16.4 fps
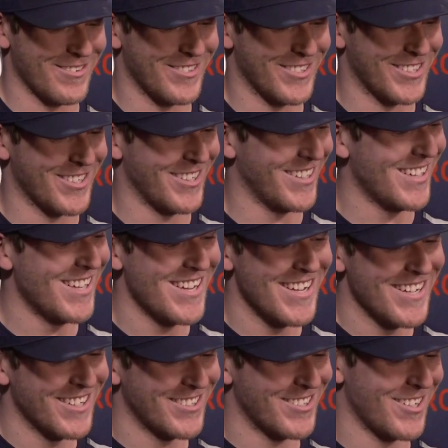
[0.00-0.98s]
I'll just go
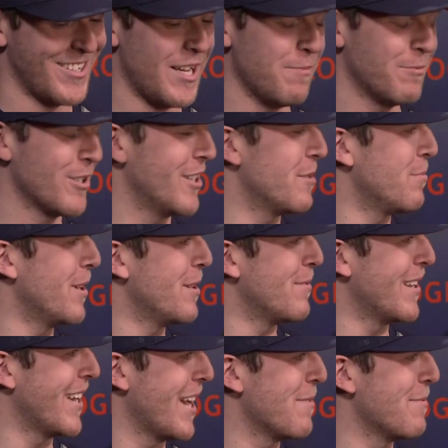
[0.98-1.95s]
keep trying to play
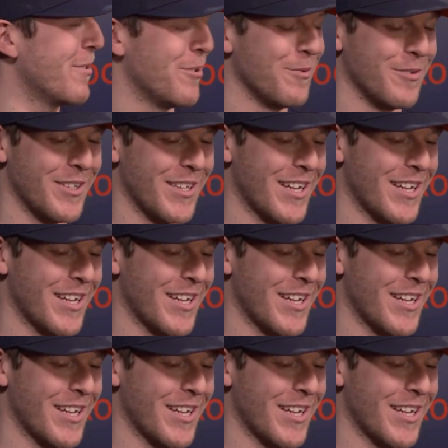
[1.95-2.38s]
my game, and hopefully